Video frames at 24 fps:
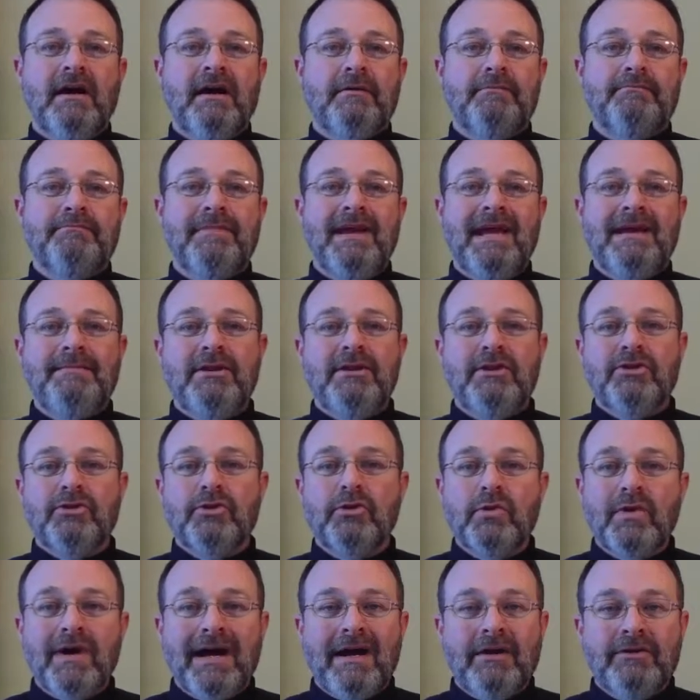Maybe
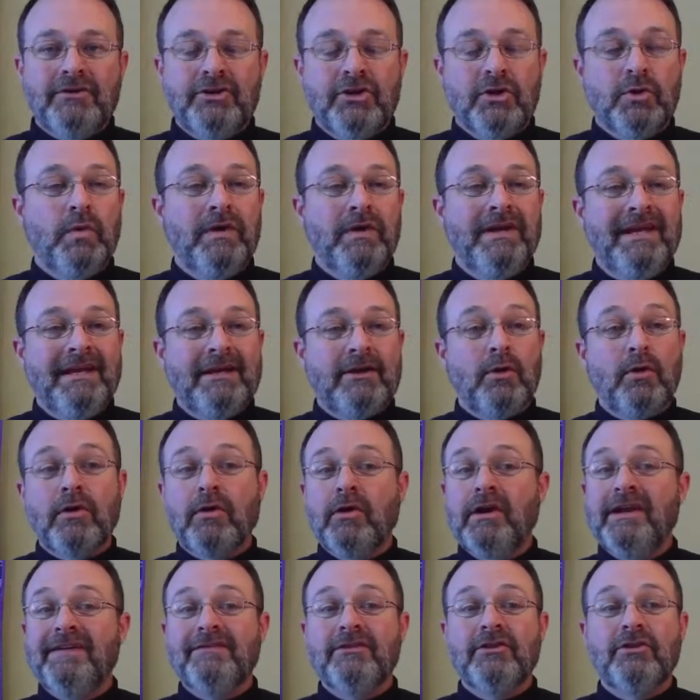throughout your week or
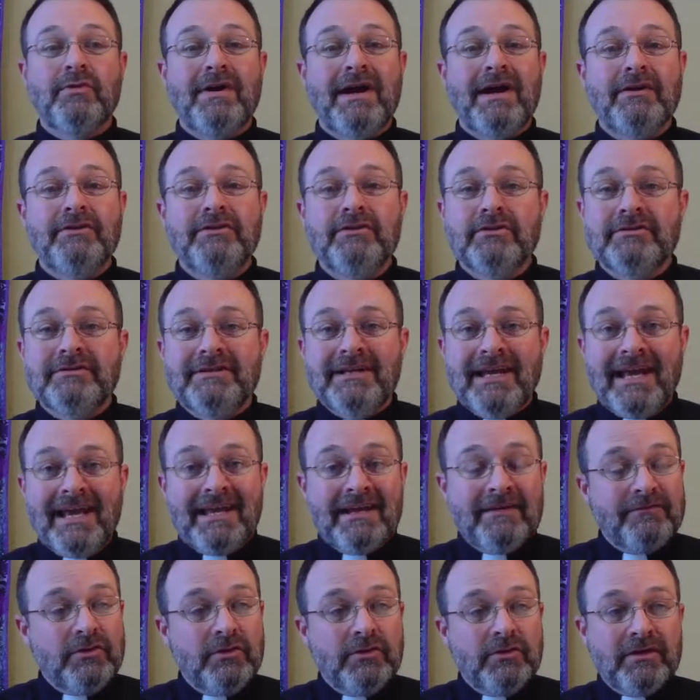even throughout your day,
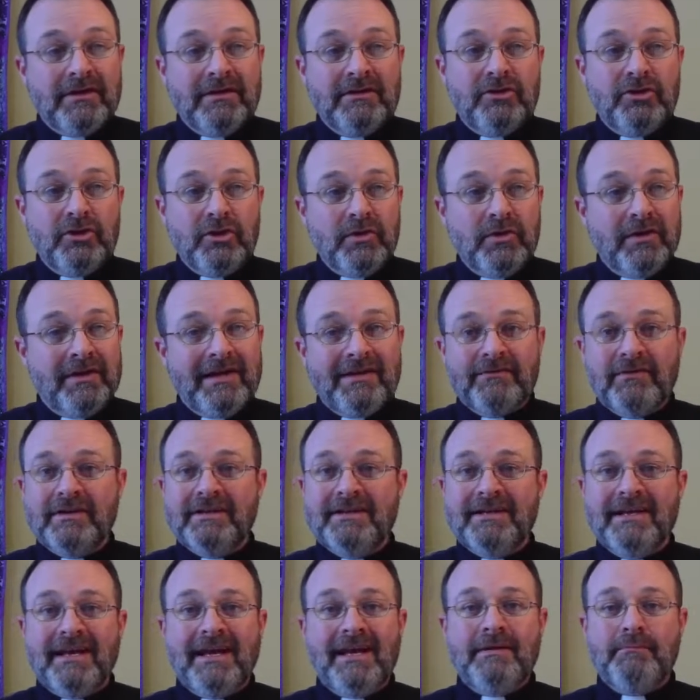if you can do it every
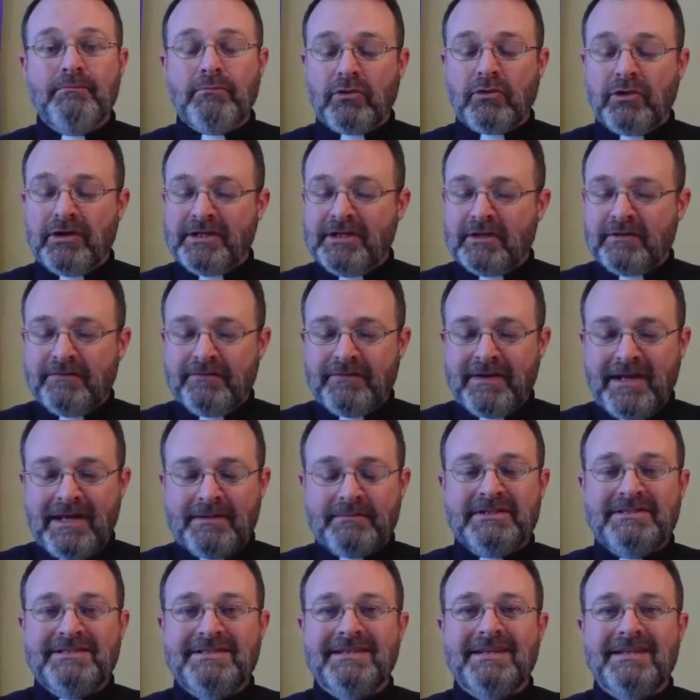day, bring your
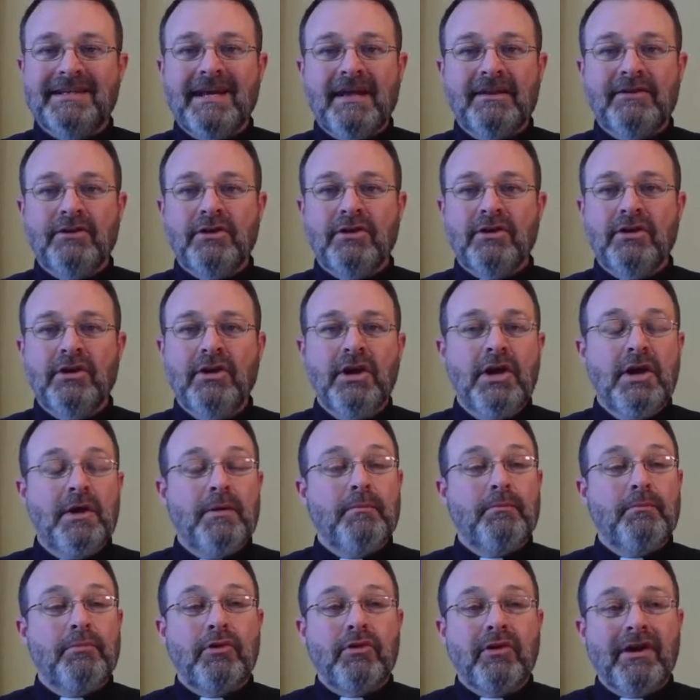family together,
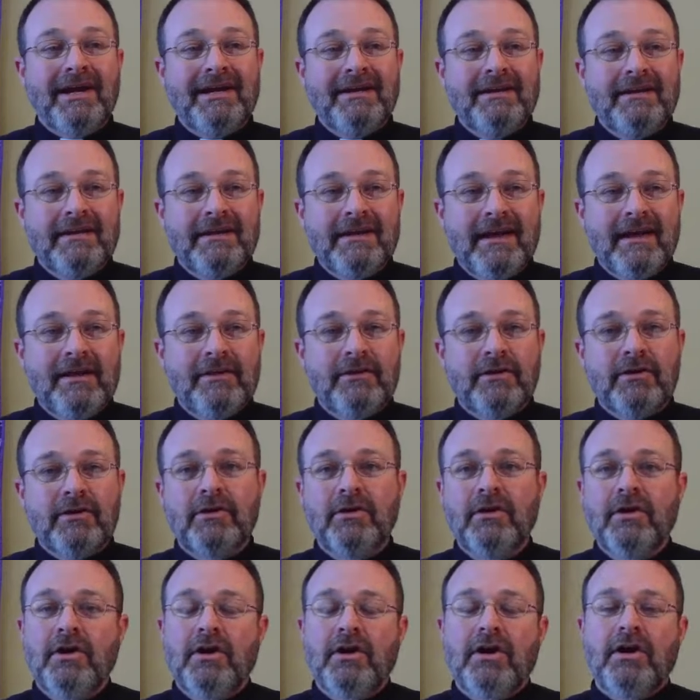pray
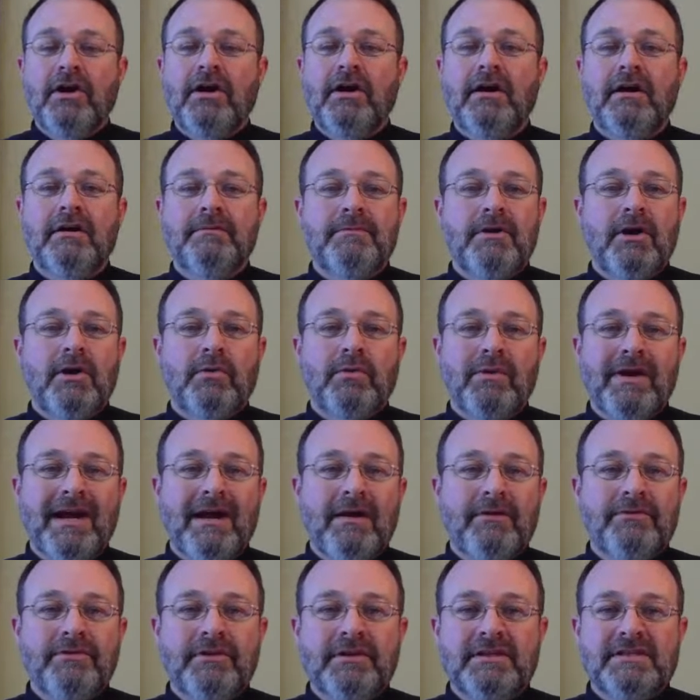together
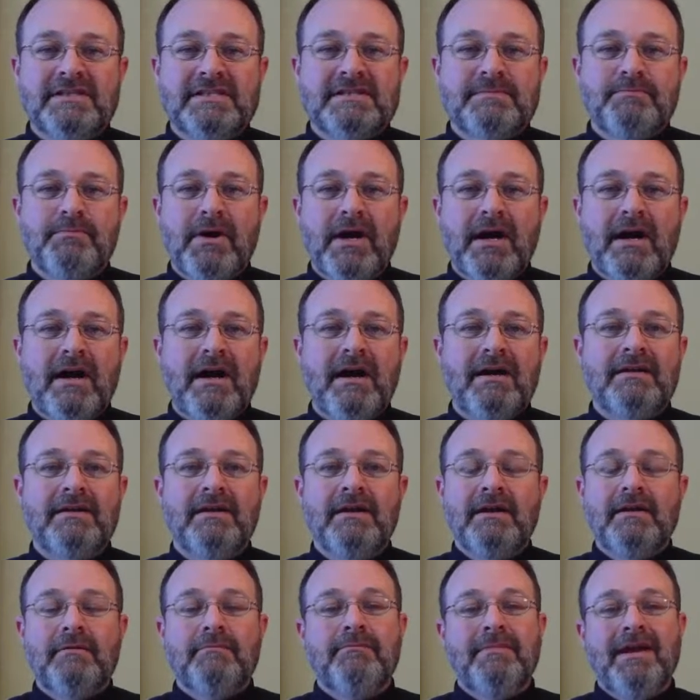around this spot,
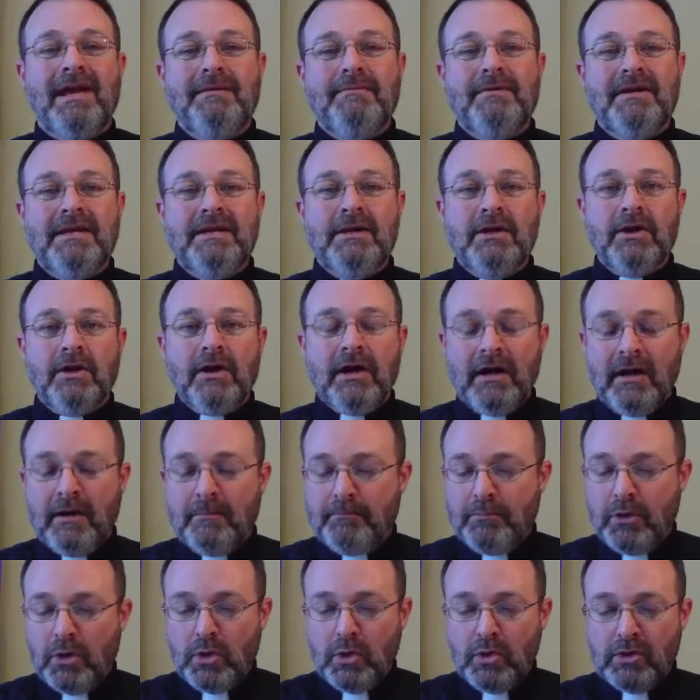maybe
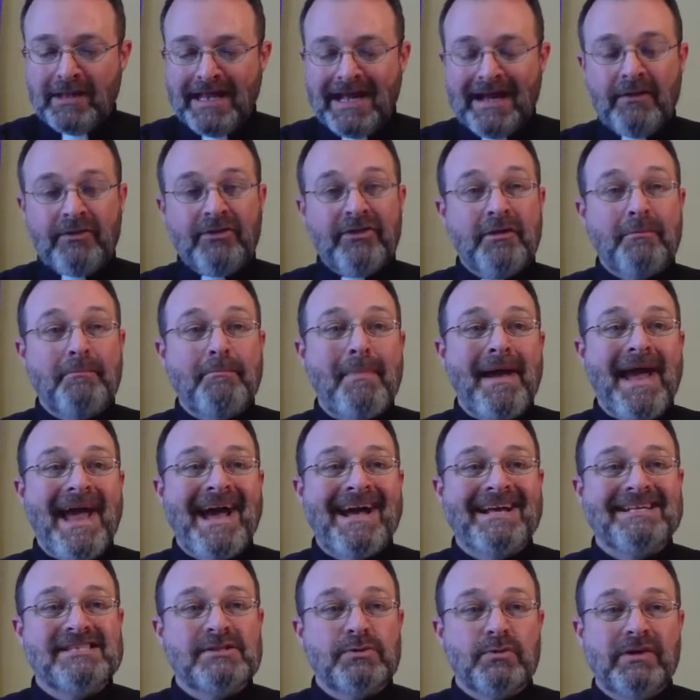pull out the
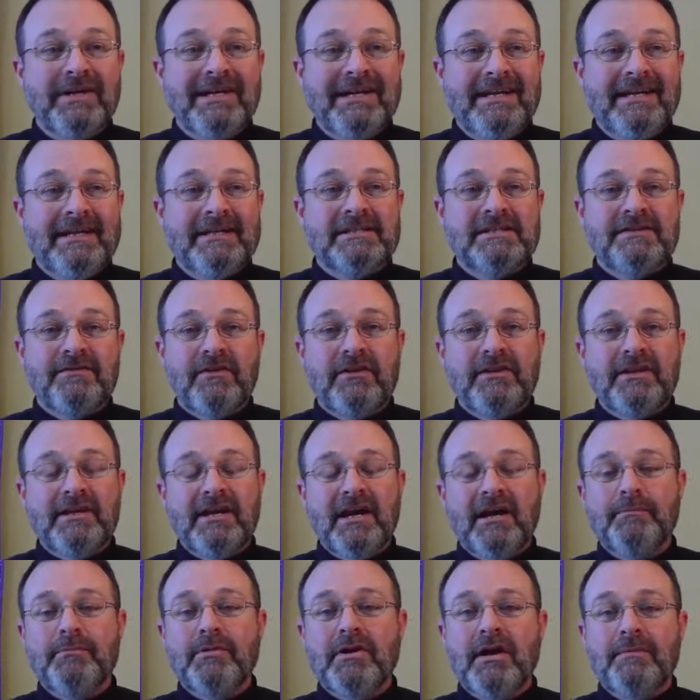mass readings for the
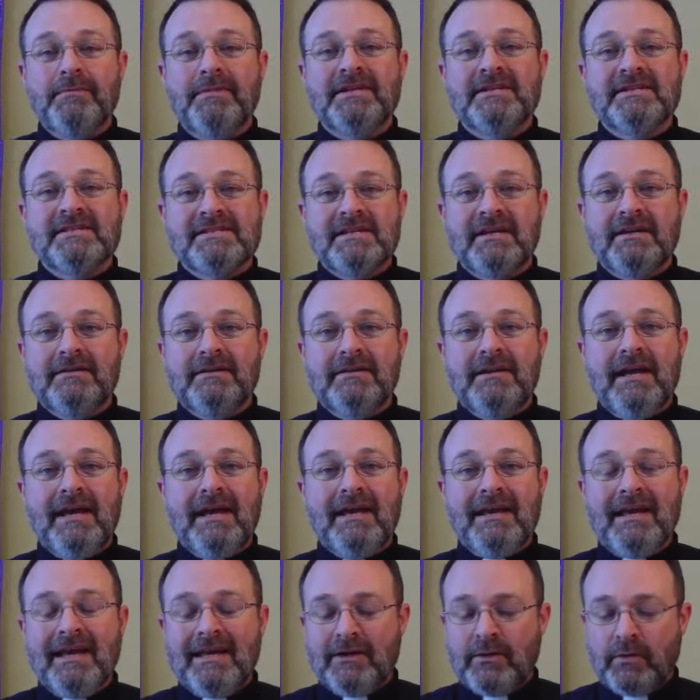upcoming
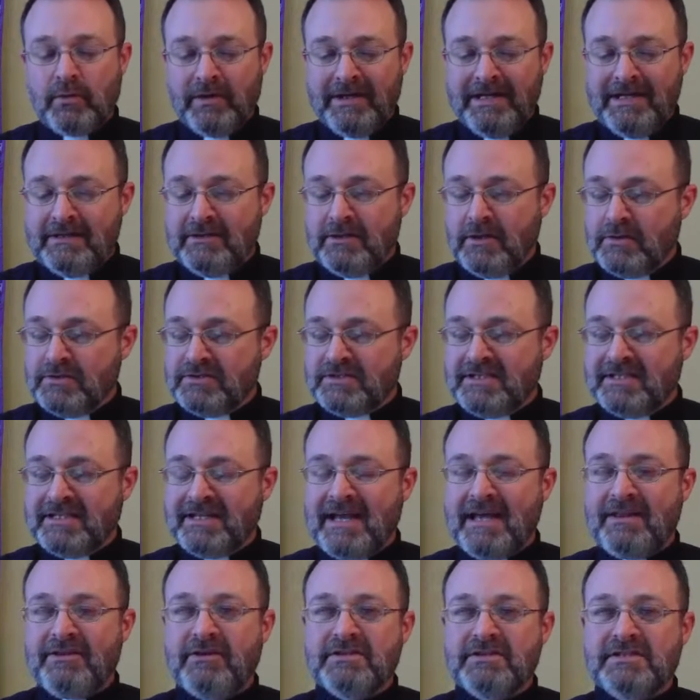Sunday and read those
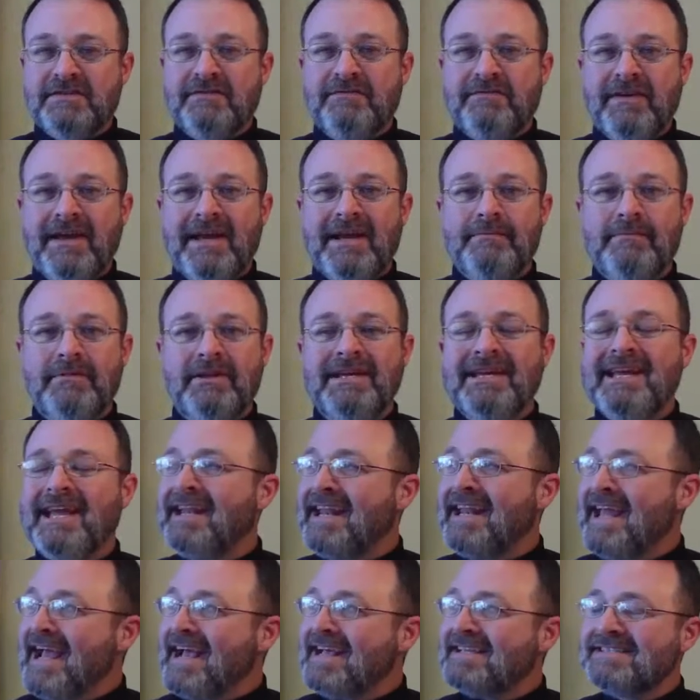together as a family
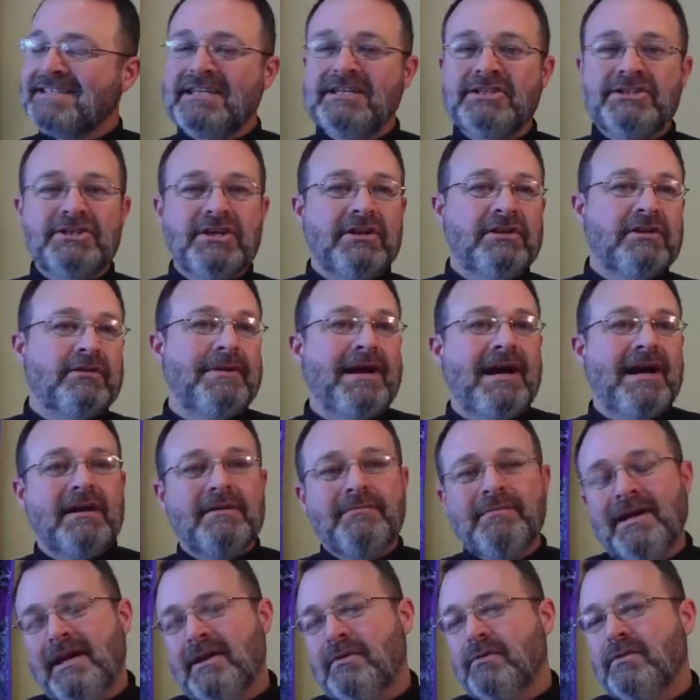and ask each other about
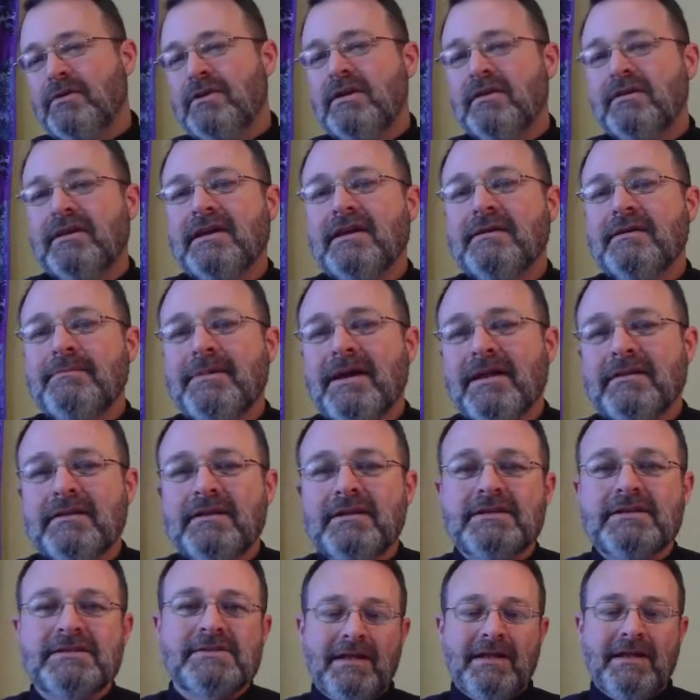them. Hey, what do you think about
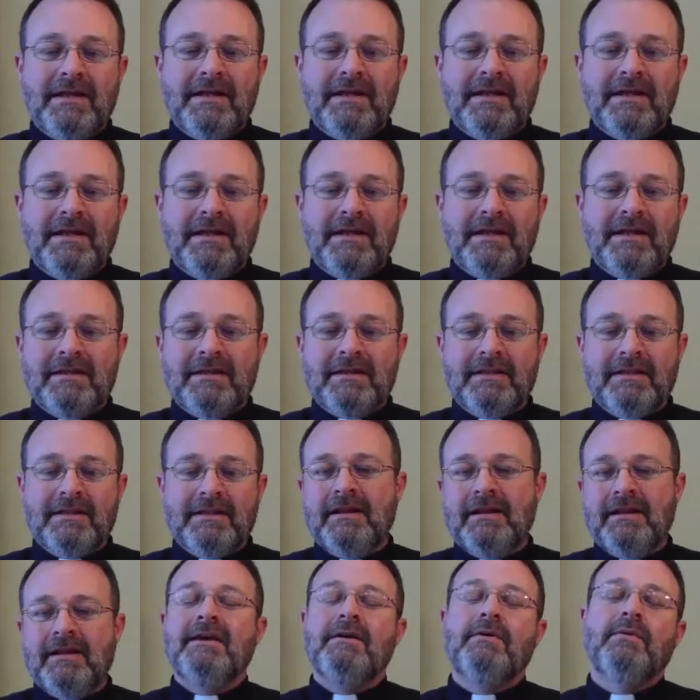this? What do you think about that?
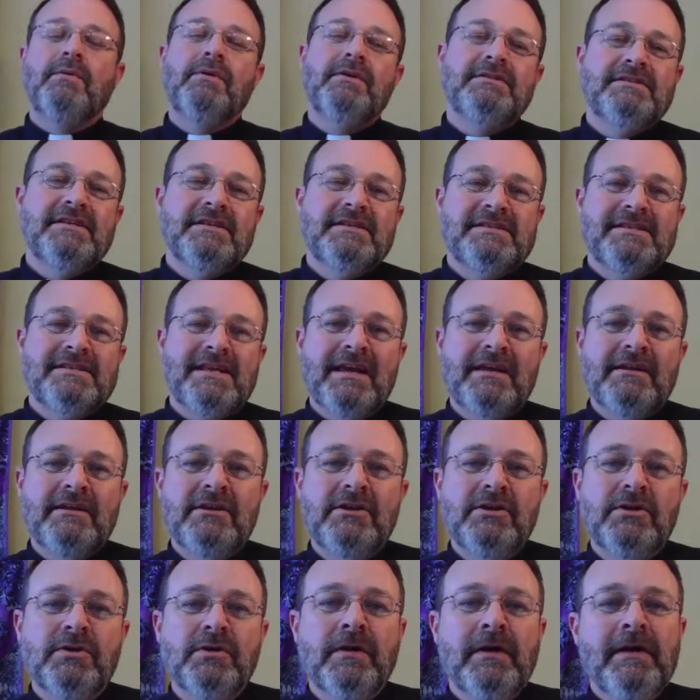What is this saying to
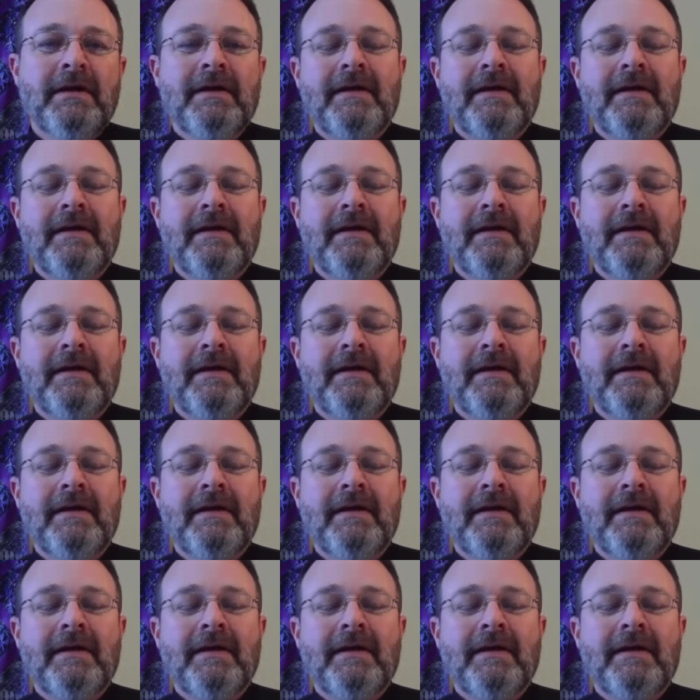you?